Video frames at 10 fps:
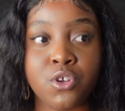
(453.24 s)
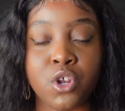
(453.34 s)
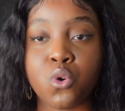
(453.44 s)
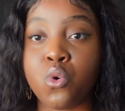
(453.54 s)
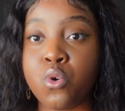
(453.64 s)
you
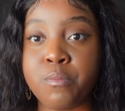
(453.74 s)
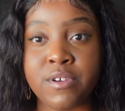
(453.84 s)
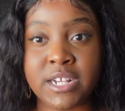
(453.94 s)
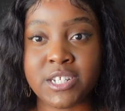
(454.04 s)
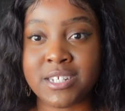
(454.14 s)
know,
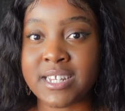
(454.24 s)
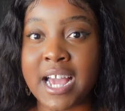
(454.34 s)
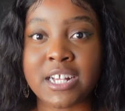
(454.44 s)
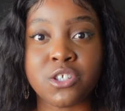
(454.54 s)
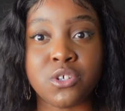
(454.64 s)
corporation
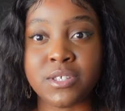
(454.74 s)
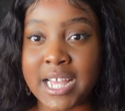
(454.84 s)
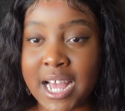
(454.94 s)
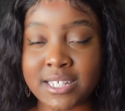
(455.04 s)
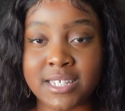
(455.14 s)
tax, those
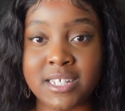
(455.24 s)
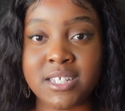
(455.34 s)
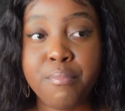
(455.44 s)
taxes.